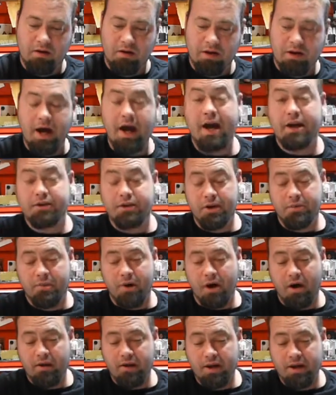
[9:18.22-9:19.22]
I actually
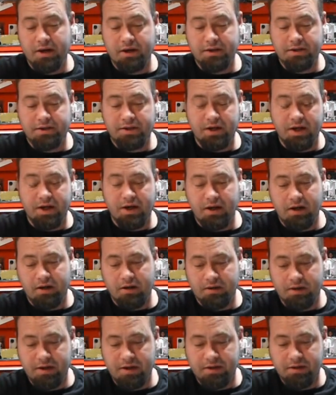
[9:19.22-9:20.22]
bought this
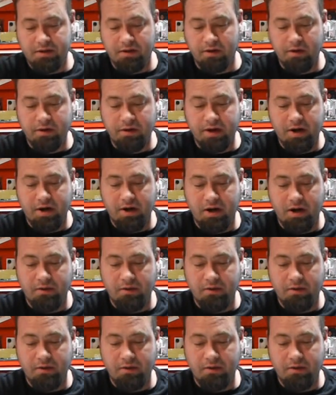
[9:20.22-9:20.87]
this glue here.